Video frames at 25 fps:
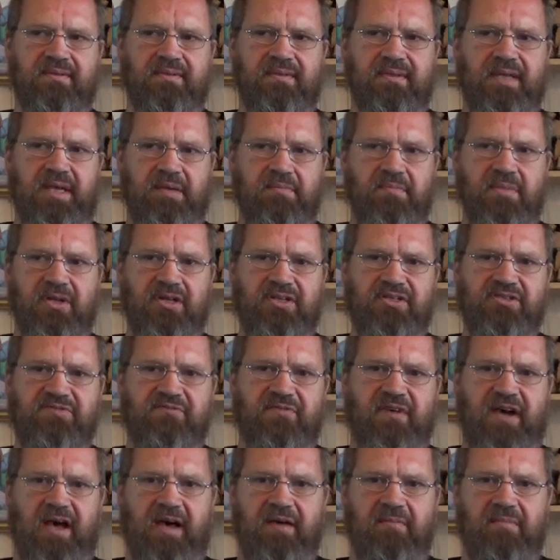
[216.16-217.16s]
him and his
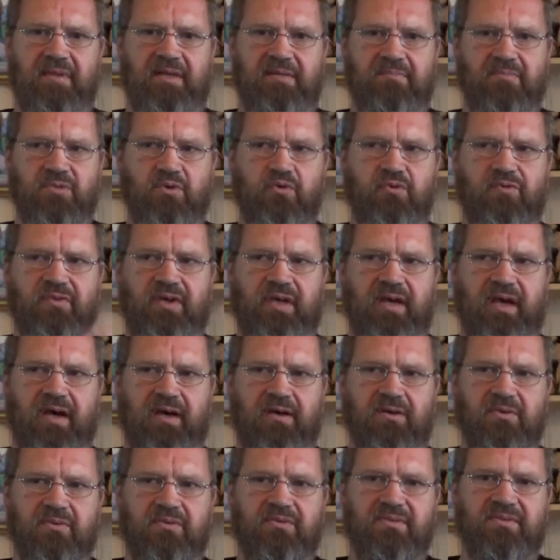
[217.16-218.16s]
family moving
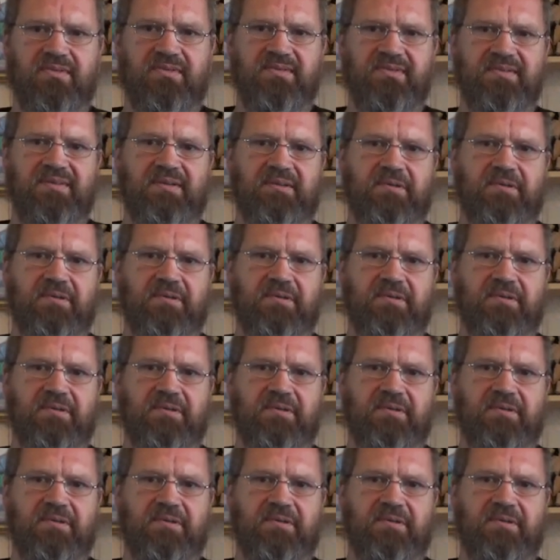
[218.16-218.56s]
out.